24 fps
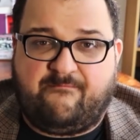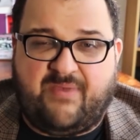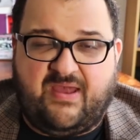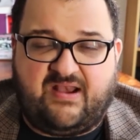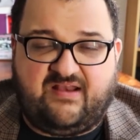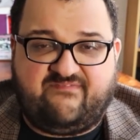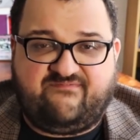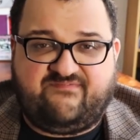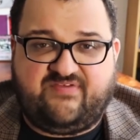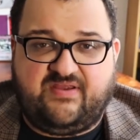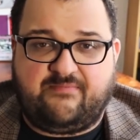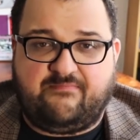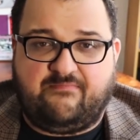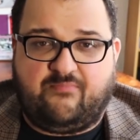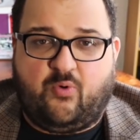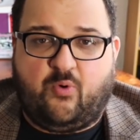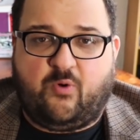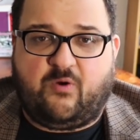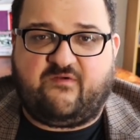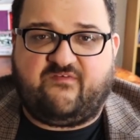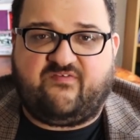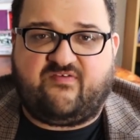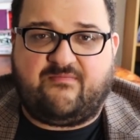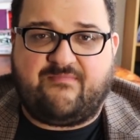benefit
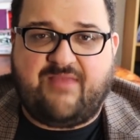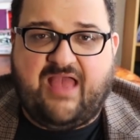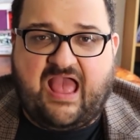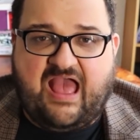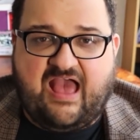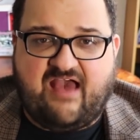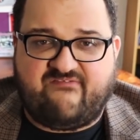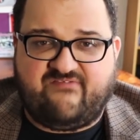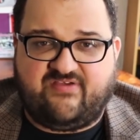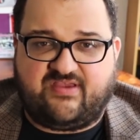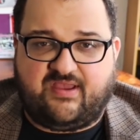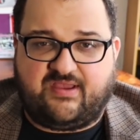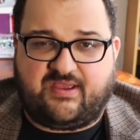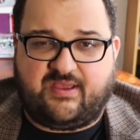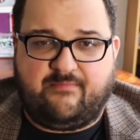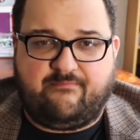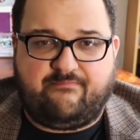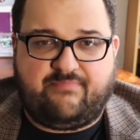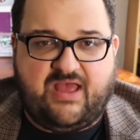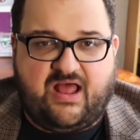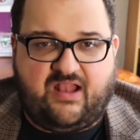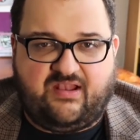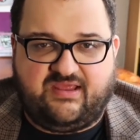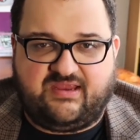more from having a
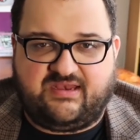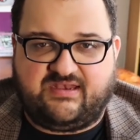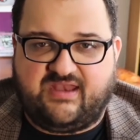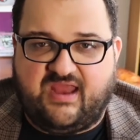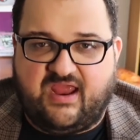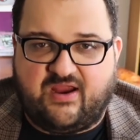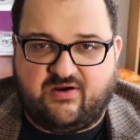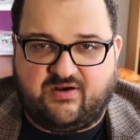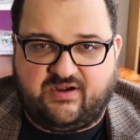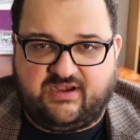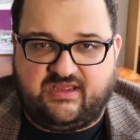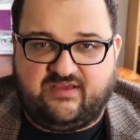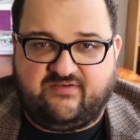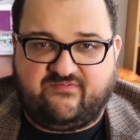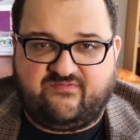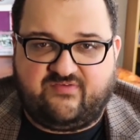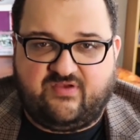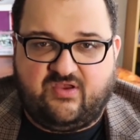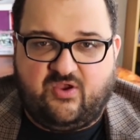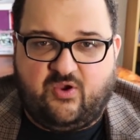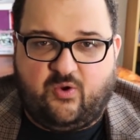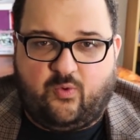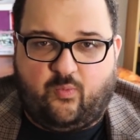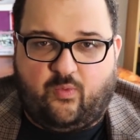compelling
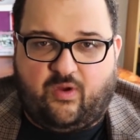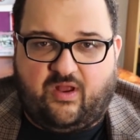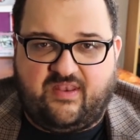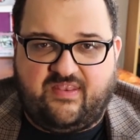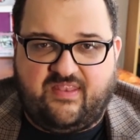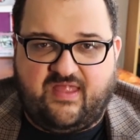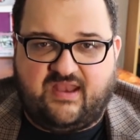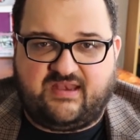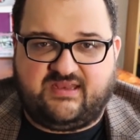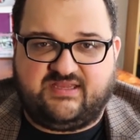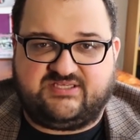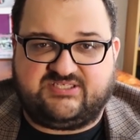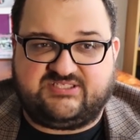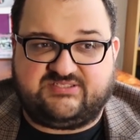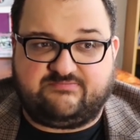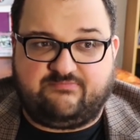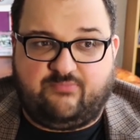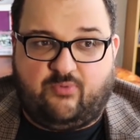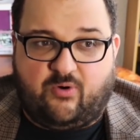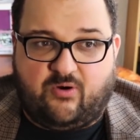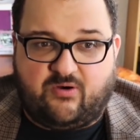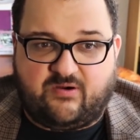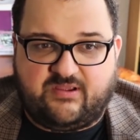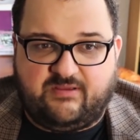narrative, one that is
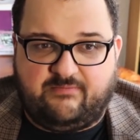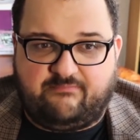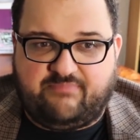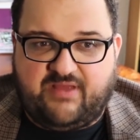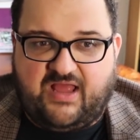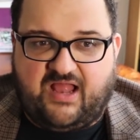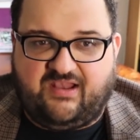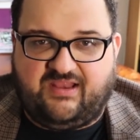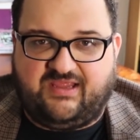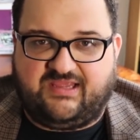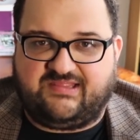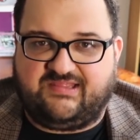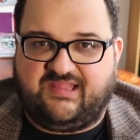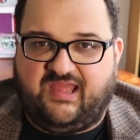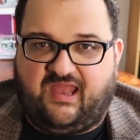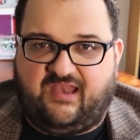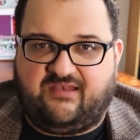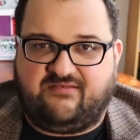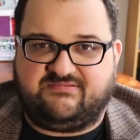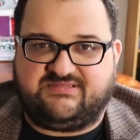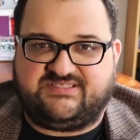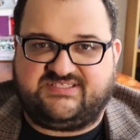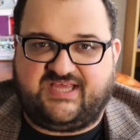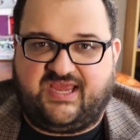more compelling
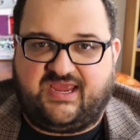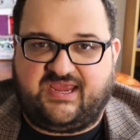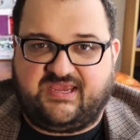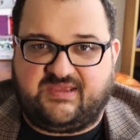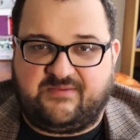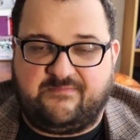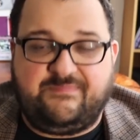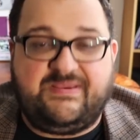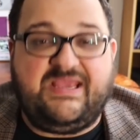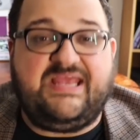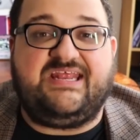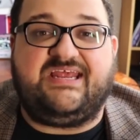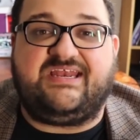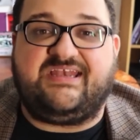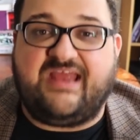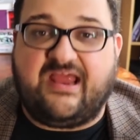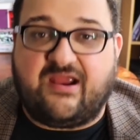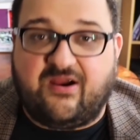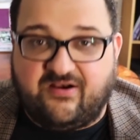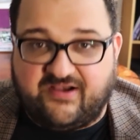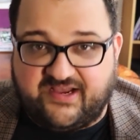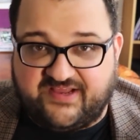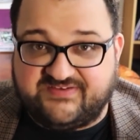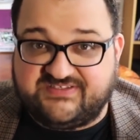than, say, competing
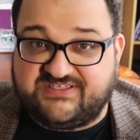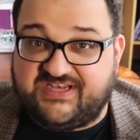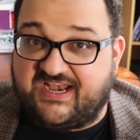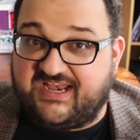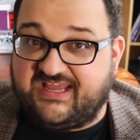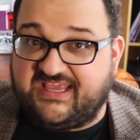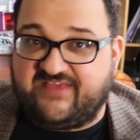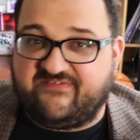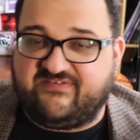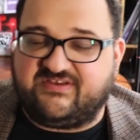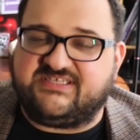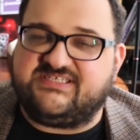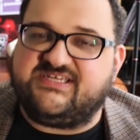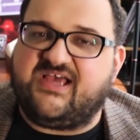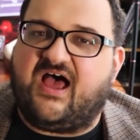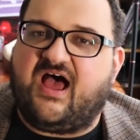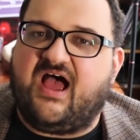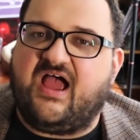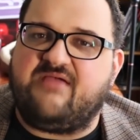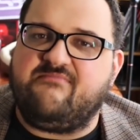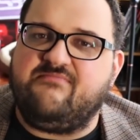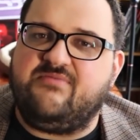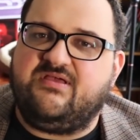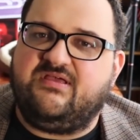narratives at any given
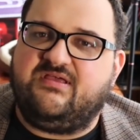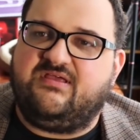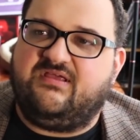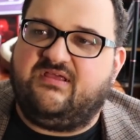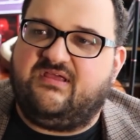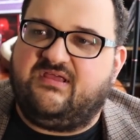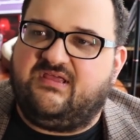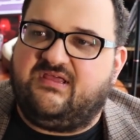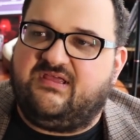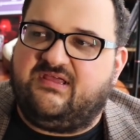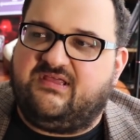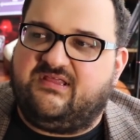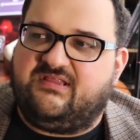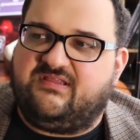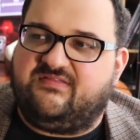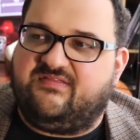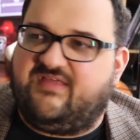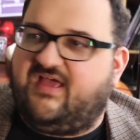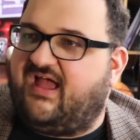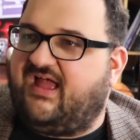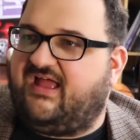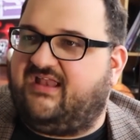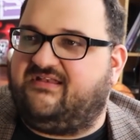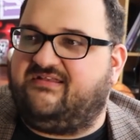time,
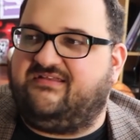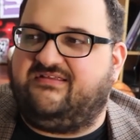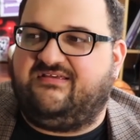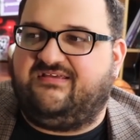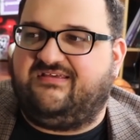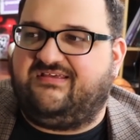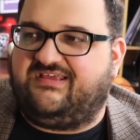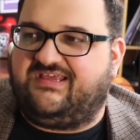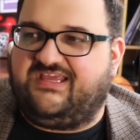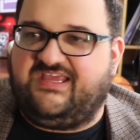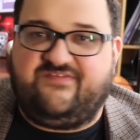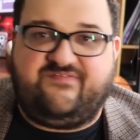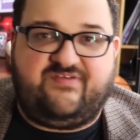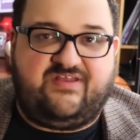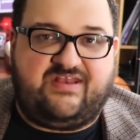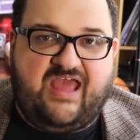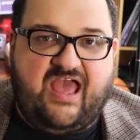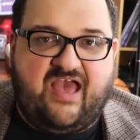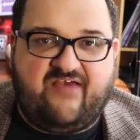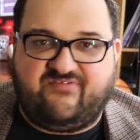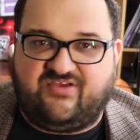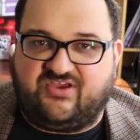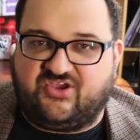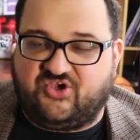than even
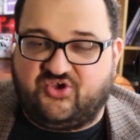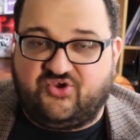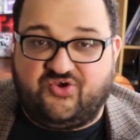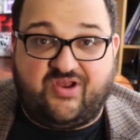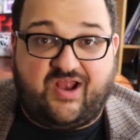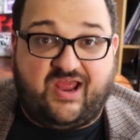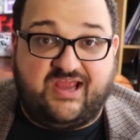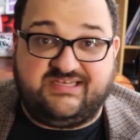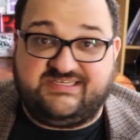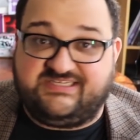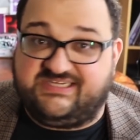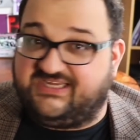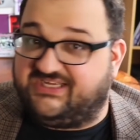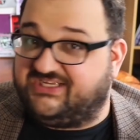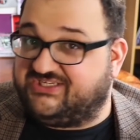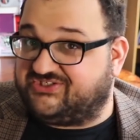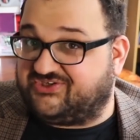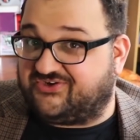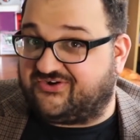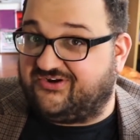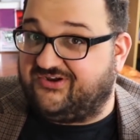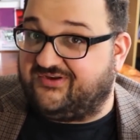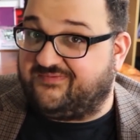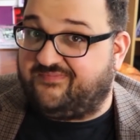having good
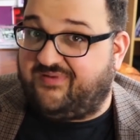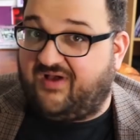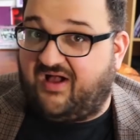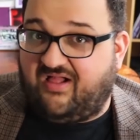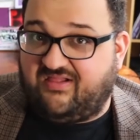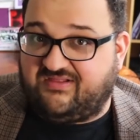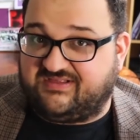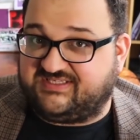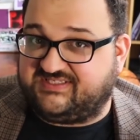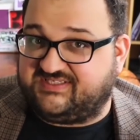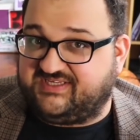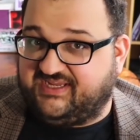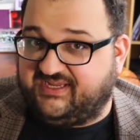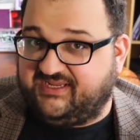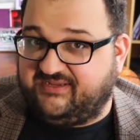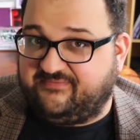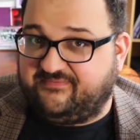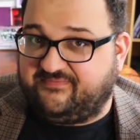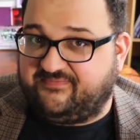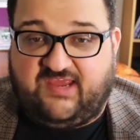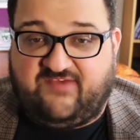ideas or good policy.